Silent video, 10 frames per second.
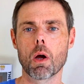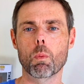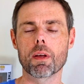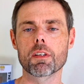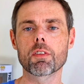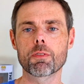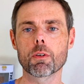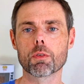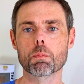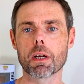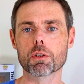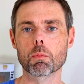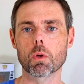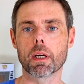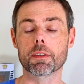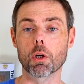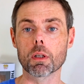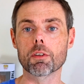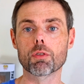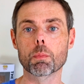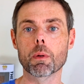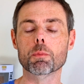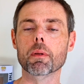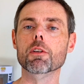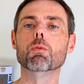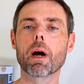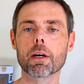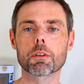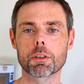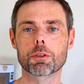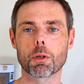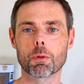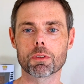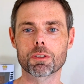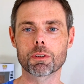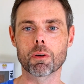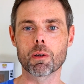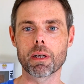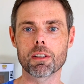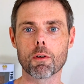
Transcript: Where this feels much more like the earlier Supermans, but there's weight on his shoulders, you know what I mean?